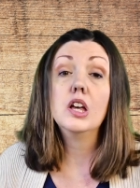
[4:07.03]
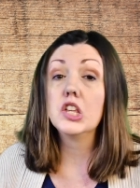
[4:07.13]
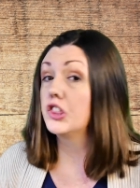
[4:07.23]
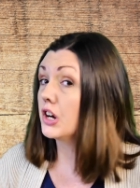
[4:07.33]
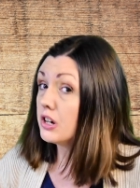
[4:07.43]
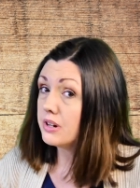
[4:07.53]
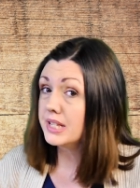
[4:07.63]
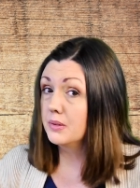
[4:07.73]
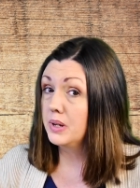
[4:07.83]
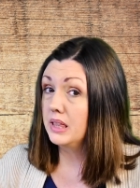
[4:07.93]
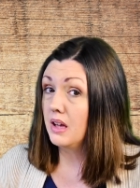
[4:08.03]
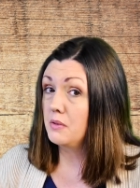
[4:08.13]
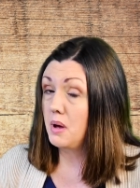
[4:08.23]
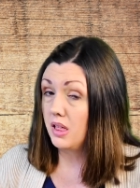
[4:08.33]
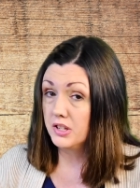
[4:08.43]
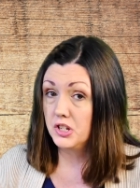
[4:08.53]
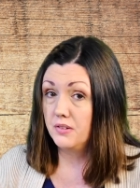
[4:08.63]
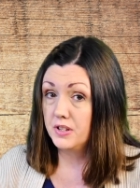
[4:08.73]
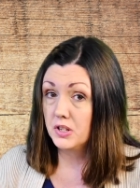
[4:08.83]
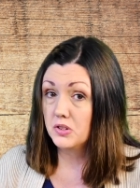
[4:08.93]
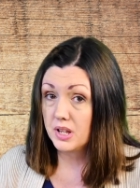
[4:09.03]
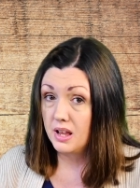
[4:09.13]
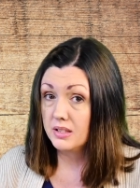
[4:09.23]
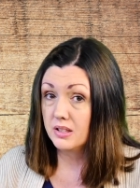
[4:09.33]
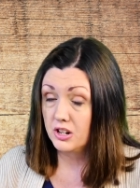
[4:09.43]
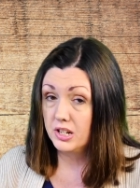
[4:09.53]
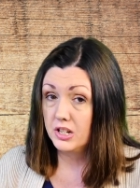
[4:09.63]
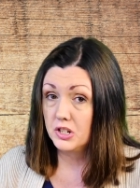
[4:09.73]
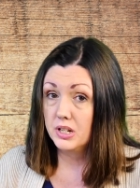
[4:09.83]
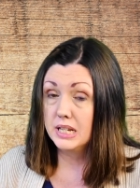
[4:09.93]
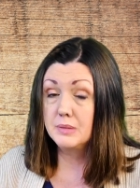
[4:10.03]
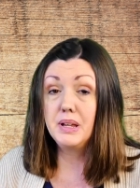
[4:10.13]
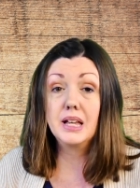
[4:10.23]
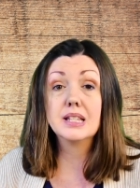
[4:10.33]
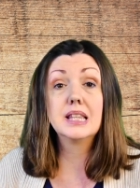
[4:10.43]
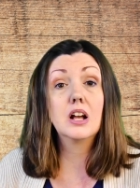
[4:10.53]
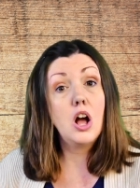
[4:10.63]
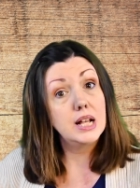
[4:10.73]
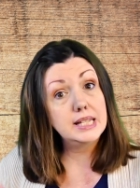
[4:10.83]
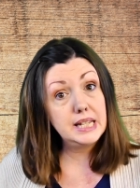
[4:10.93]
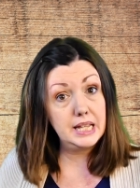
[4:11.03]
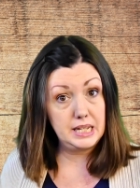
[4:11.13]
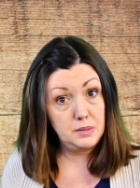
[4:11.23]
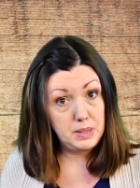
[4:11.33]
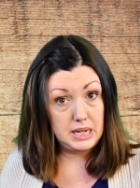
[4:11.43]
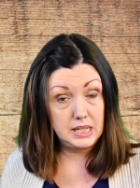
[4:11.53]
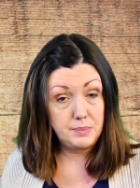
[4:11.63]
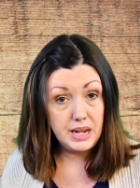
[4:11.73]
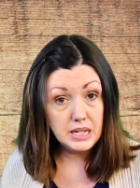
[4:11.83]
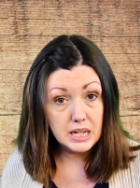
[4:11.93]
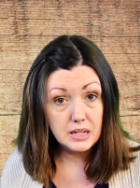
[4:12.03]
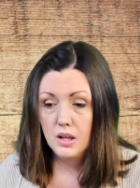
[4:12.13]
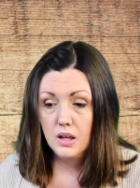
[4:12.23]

The third reason we love Apologia Physical Science 3rd edition is because the content has been expanded.